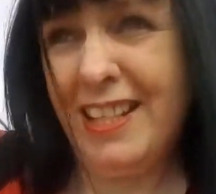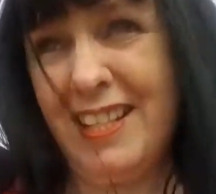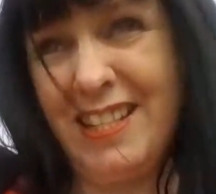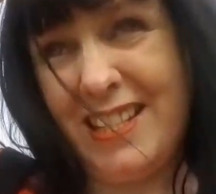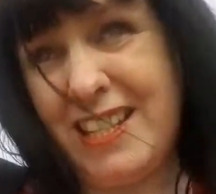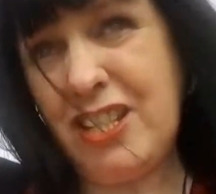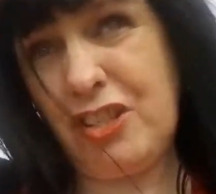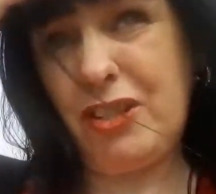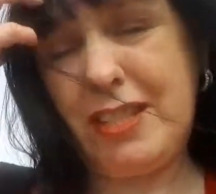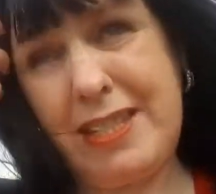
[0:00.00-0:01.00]
So this is
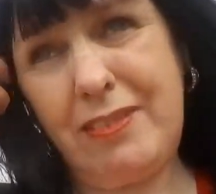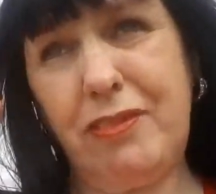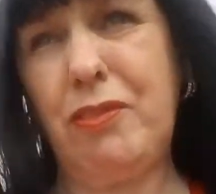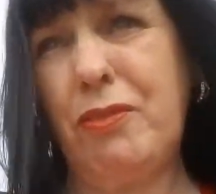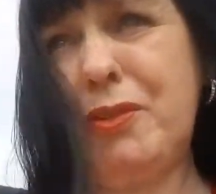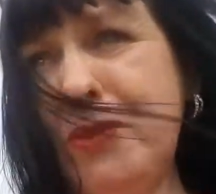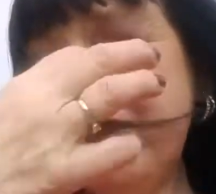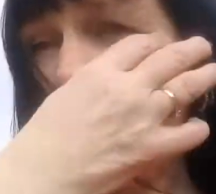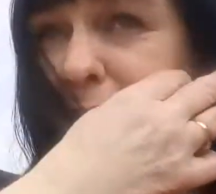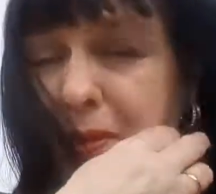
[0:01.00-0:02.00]
just a different
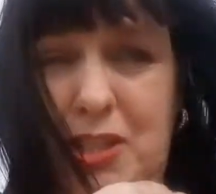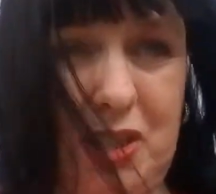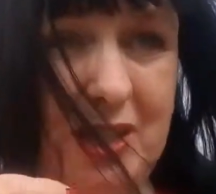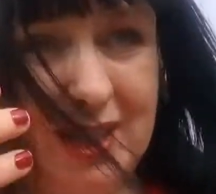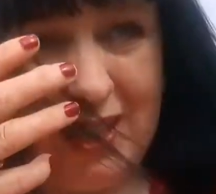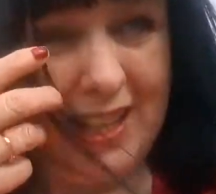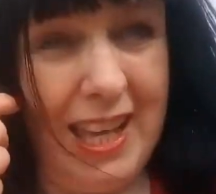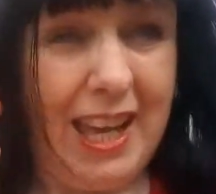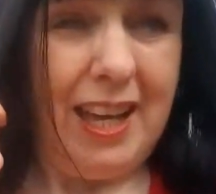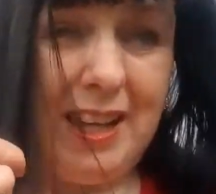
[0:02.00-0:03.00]
route, which
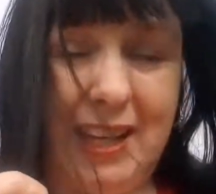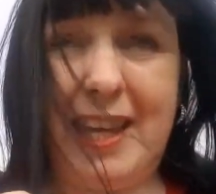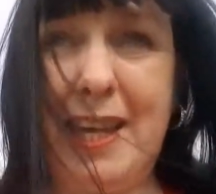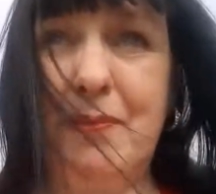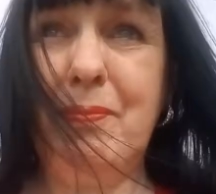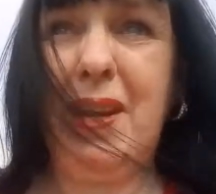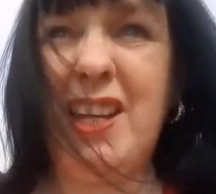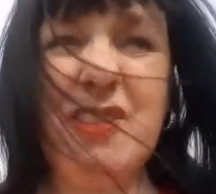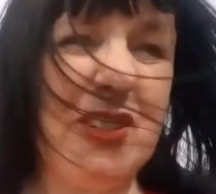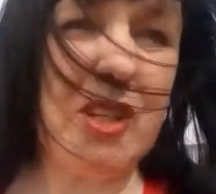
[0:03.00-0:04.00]
um,
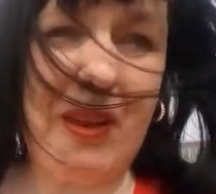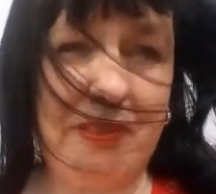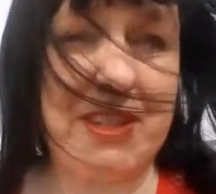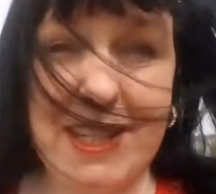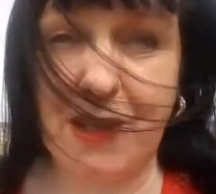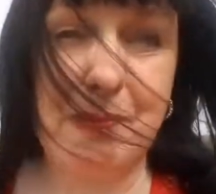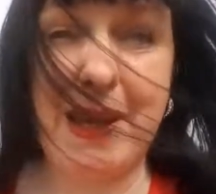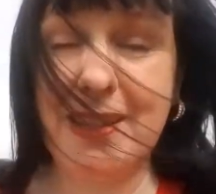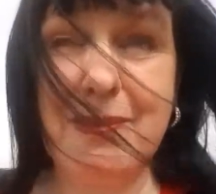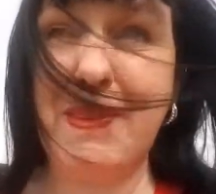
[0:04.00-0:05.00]
we do every
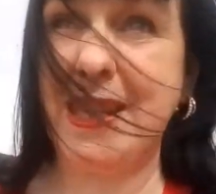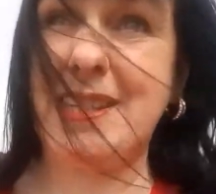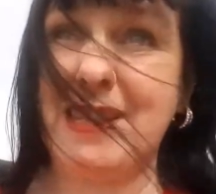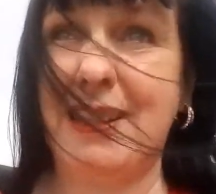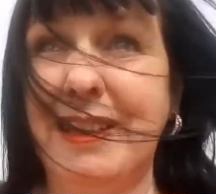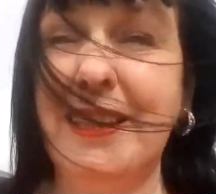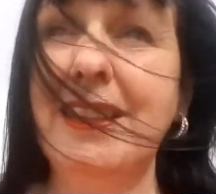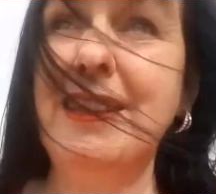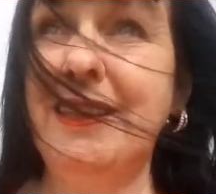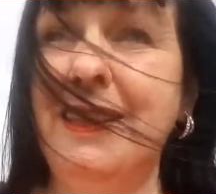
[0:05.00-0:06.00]
summer, basically.
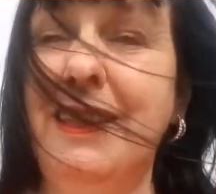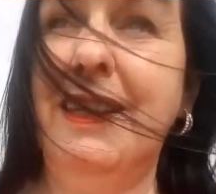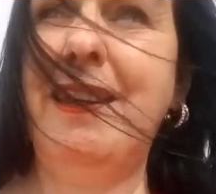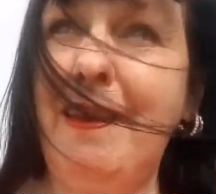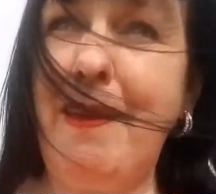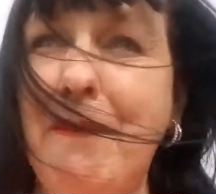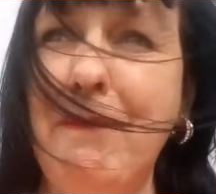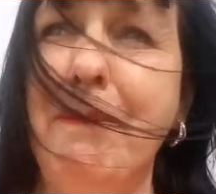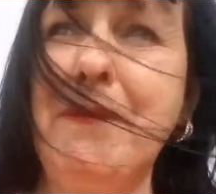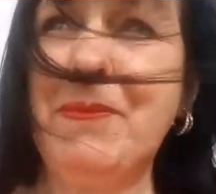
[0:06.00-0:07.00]

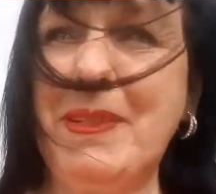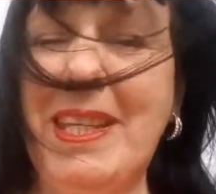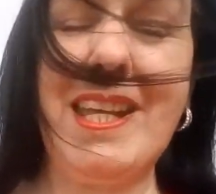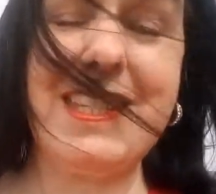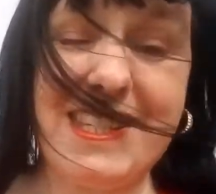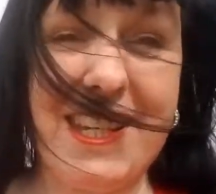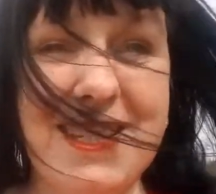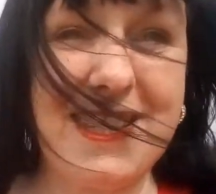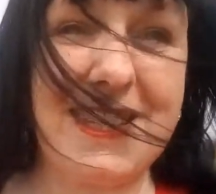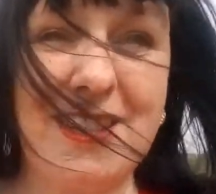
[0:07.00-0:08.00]
Um, but yeah, it's
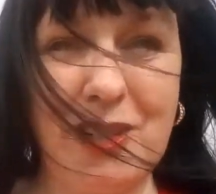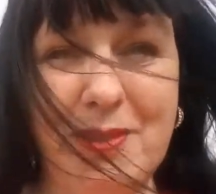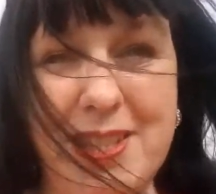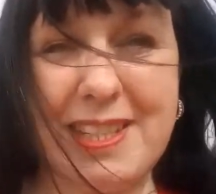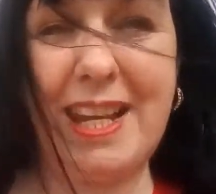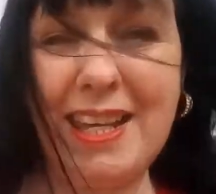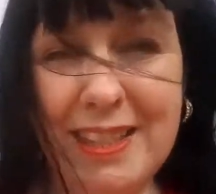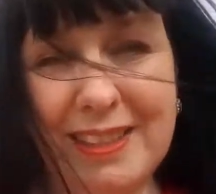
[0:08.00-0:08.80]
nice to do it today.